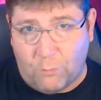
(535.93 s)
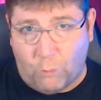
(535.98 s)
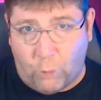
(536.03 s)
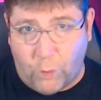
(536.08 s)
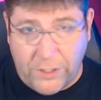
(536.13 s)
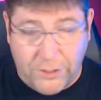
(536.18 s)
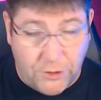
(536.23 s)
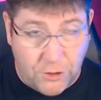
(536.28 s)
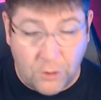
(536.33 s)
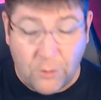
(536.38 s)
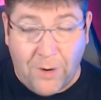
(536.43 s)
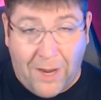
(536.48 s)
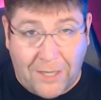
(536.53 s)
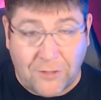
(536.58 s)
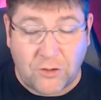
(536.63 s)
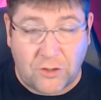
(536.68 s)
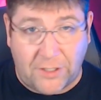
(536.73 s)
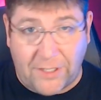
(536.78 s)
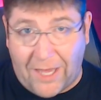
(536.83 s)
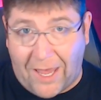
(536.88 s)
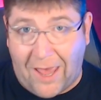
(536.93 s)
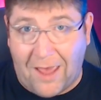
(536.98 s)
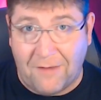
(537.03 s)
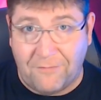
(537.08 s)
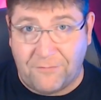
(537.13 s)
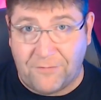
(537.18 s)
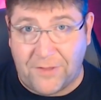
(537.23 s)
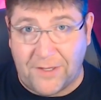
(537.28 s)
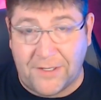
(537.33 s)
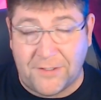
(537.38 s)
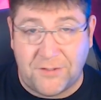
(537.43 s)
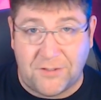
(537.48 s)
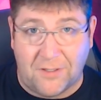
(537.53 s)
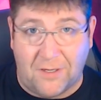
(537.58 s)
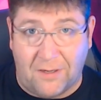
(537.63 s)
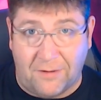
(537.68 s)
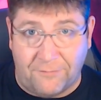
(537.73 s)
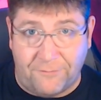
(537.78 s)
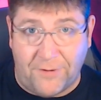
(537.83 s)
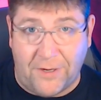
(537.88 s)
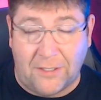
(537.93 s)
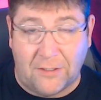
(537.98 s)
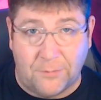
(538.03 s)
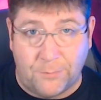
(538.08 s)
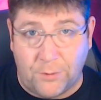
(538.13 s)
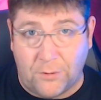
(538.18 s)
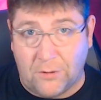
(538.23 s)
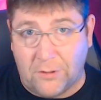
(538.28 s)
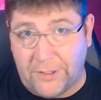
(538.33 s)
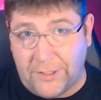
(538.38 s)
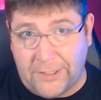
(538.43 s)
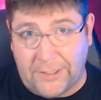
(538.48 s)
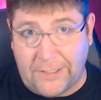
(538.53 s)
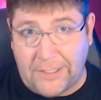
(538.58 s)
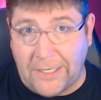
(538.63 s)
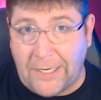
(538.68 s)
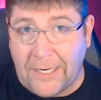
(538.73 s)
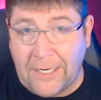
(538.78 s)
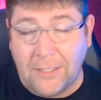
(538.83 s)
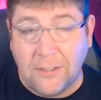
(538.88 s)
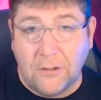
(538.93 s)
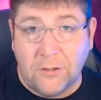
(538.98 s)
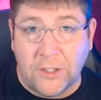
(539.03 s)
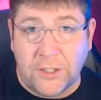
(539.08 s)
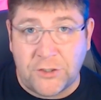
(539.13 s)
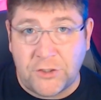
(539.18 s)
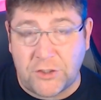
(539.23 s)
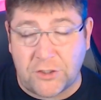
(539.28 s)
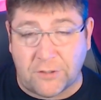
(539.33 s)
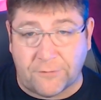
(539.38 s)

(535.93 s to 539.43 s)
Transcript: We do actually have this available in English.